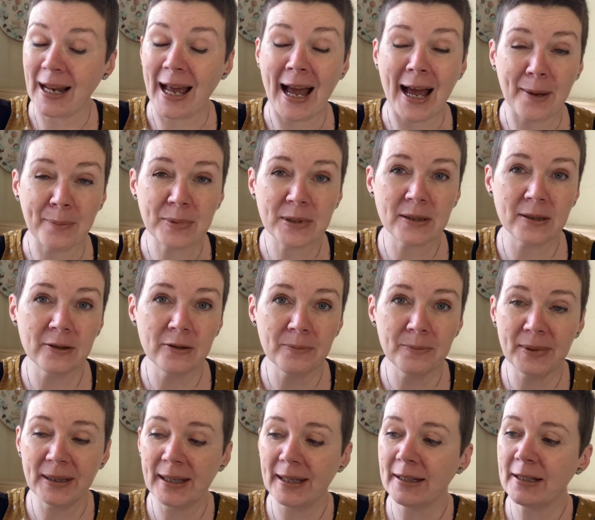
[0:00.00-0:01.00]
absolute
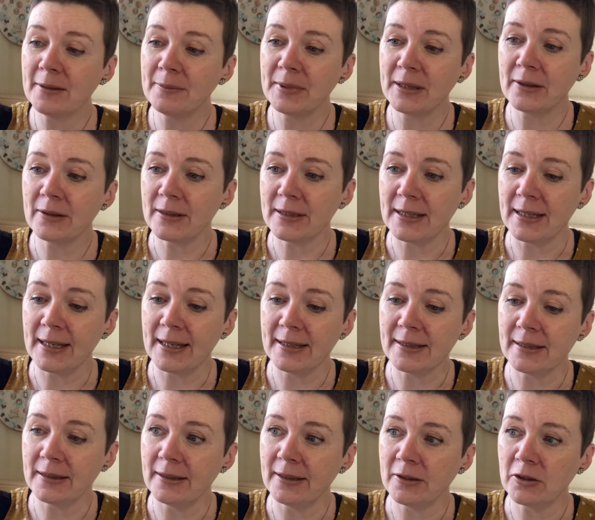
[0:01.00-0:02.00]
beginner because it is a
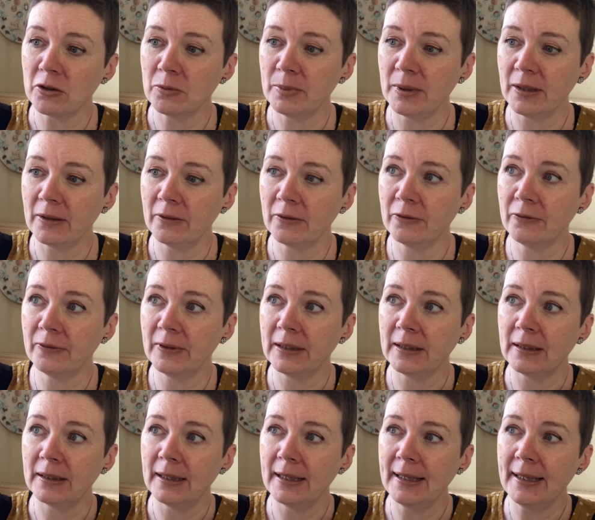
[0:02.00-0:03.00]
little bit
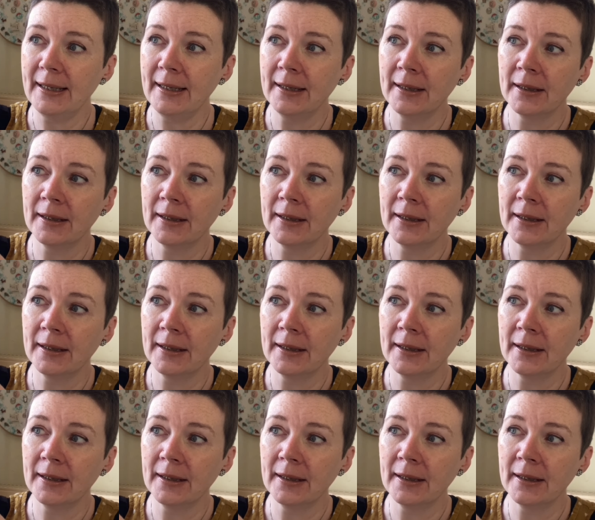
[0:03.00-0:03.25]
fiddly